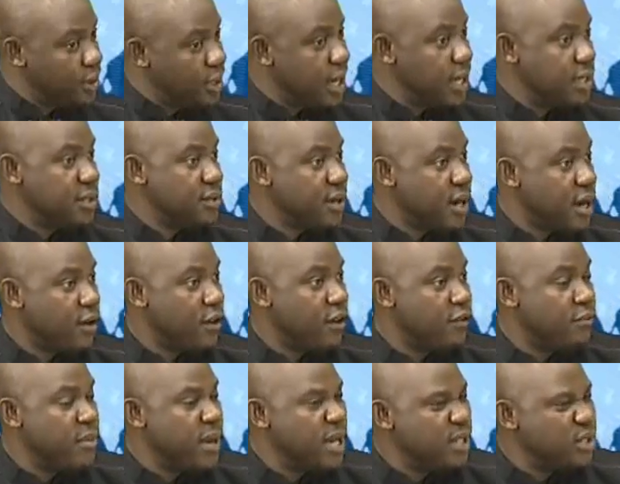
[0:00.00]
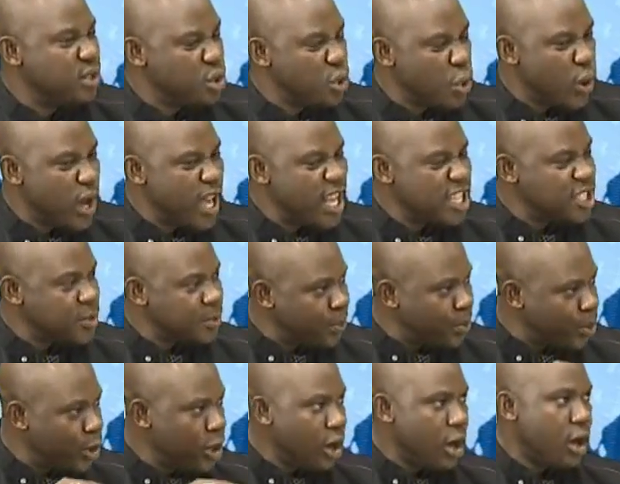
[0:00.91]
Nigerian government to
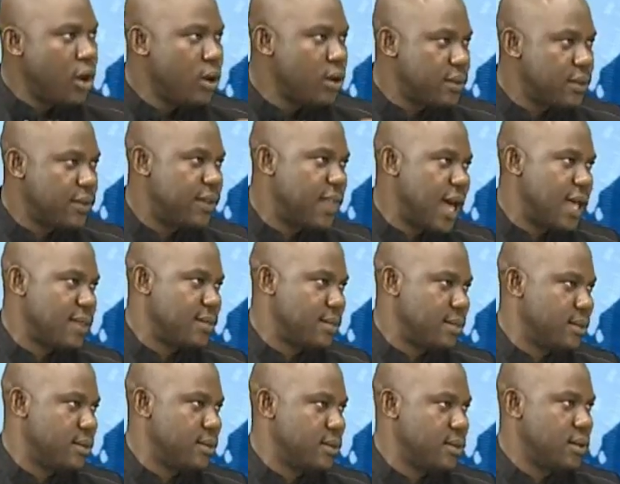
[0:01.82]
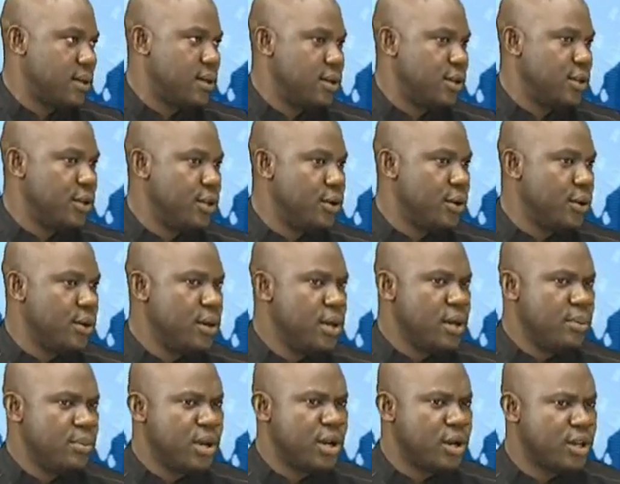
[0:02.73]
explore that, you know,
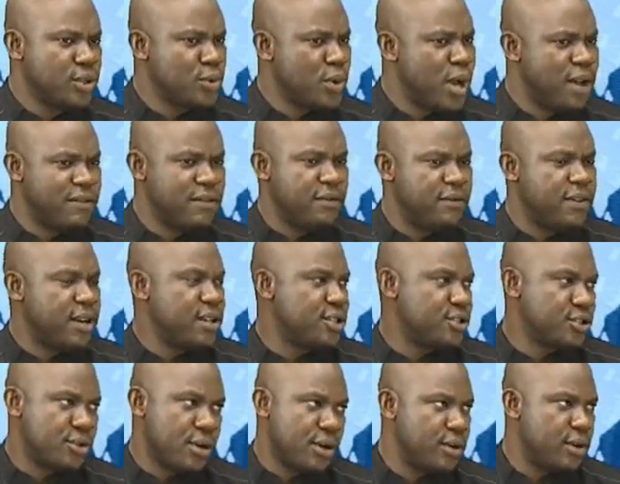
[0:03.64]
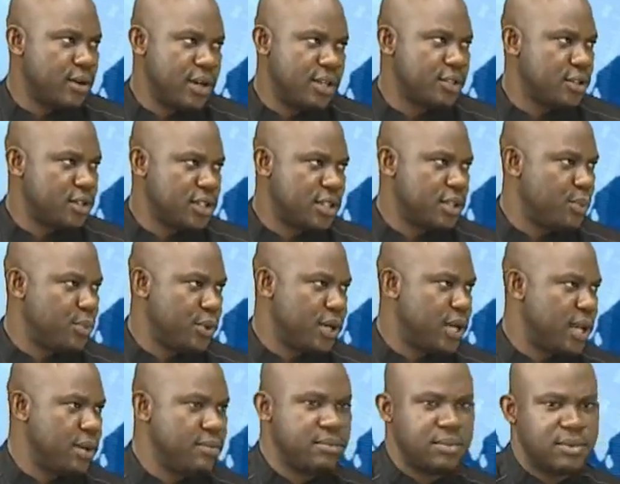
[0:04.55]
because we have a very strong relationship
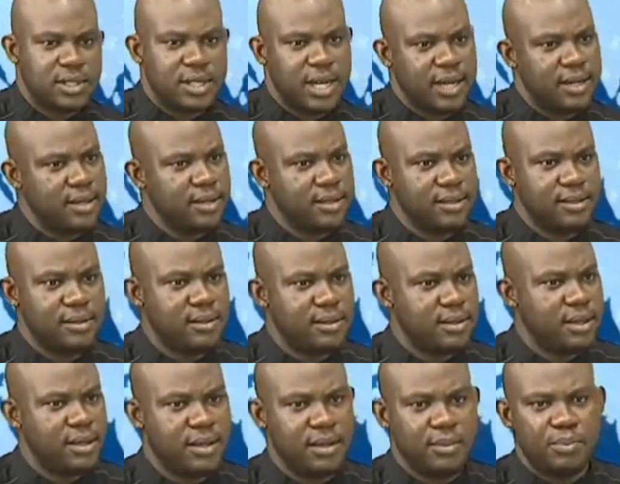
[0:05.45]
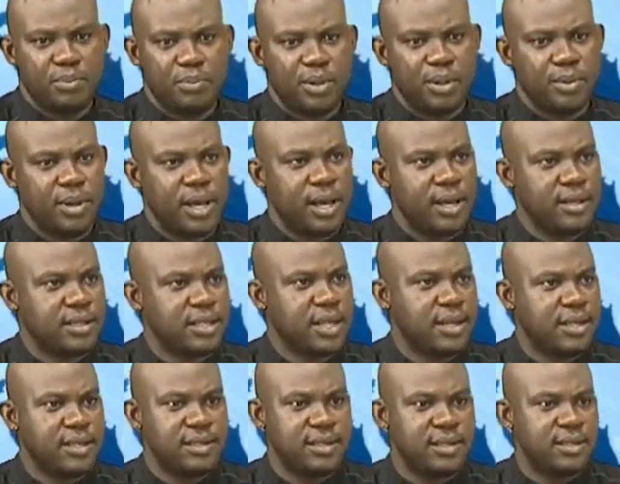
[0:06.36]
with them. Chinese
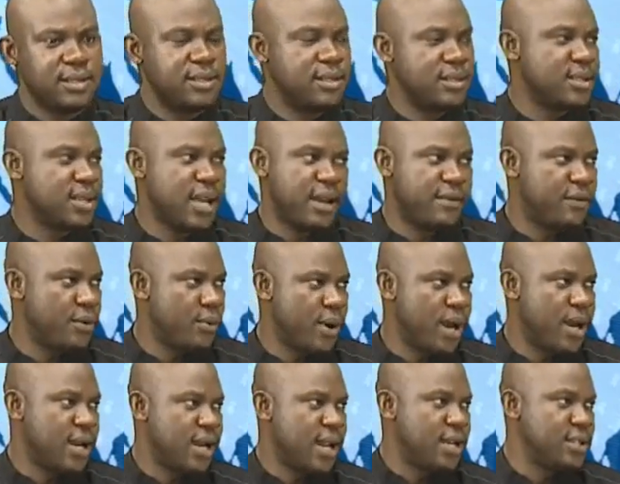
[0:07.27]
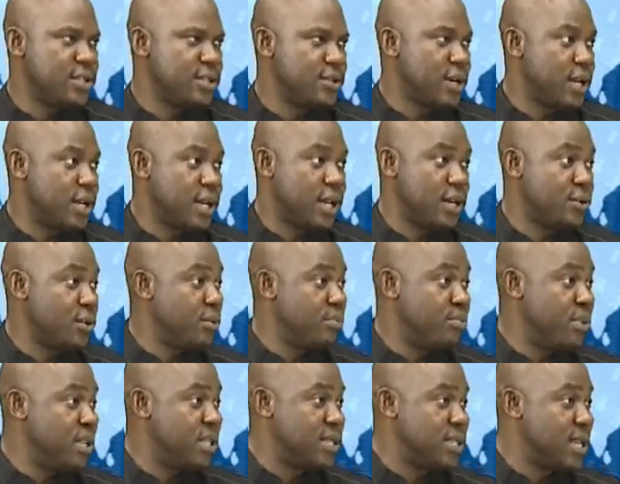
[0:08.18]
citizens are everywhere in Nigeria. They are
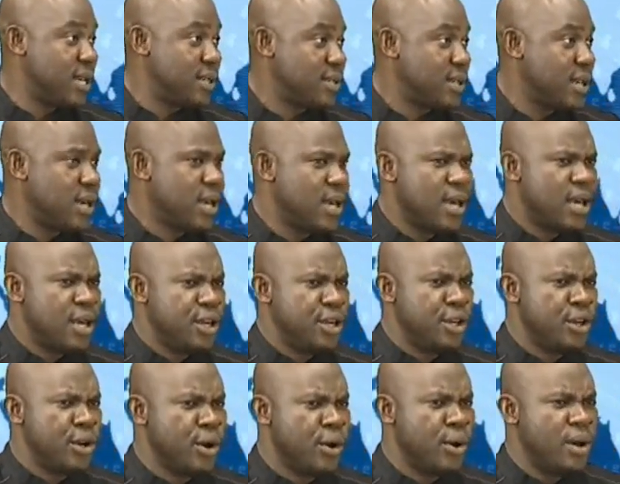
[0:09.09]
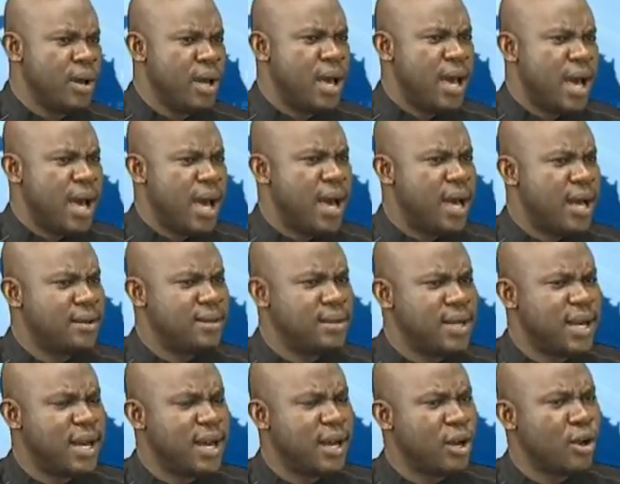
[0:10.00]
doing business, you know. And
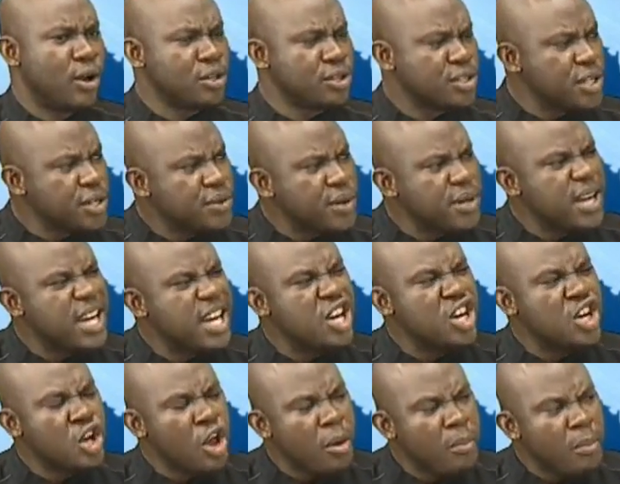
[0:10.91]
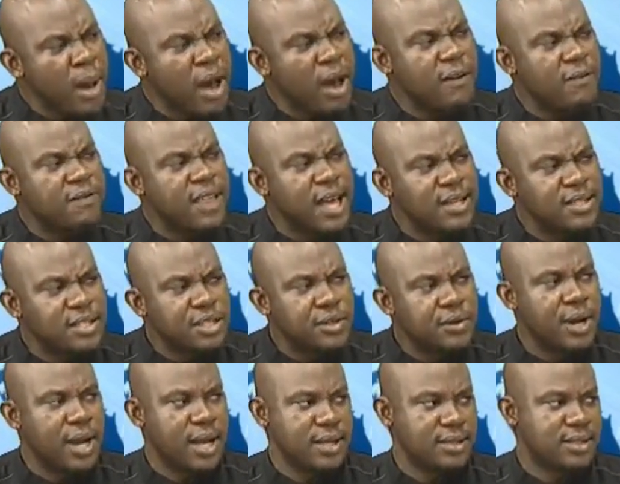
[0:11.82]
considering the number of
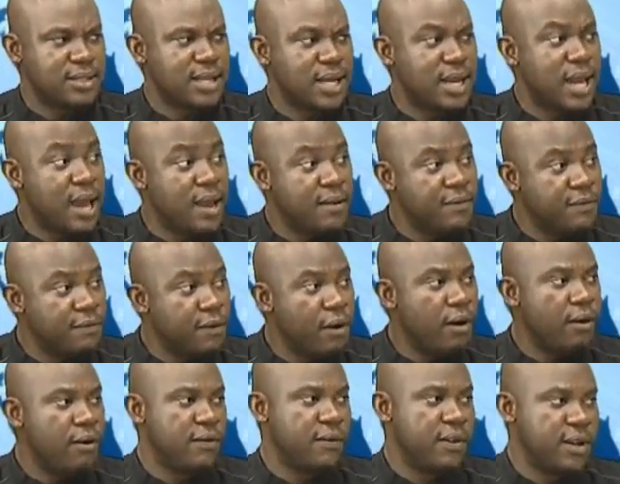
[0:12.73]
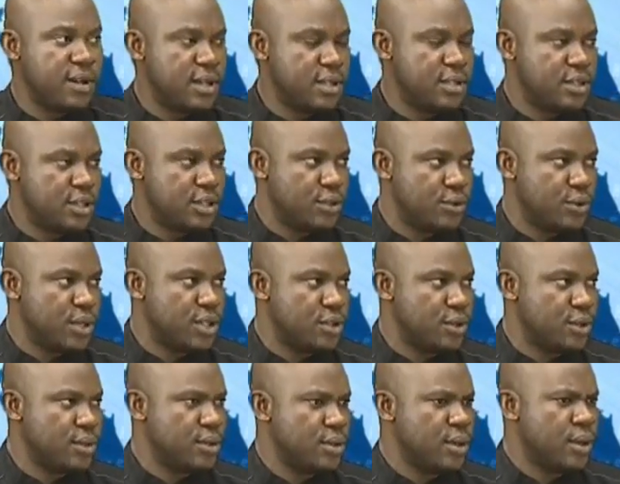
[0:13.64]
Nigerians that are involved in this situation,